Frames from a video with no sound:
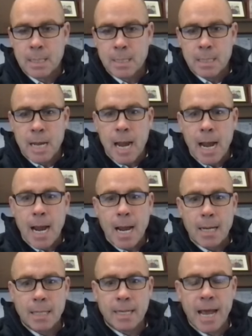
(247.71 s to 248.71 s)

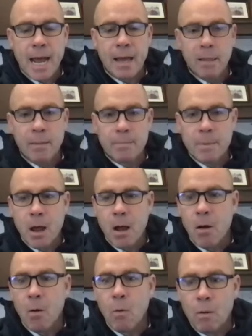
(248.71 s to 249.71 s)
Callum,
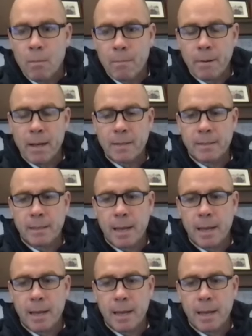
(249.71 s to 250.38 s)
no, but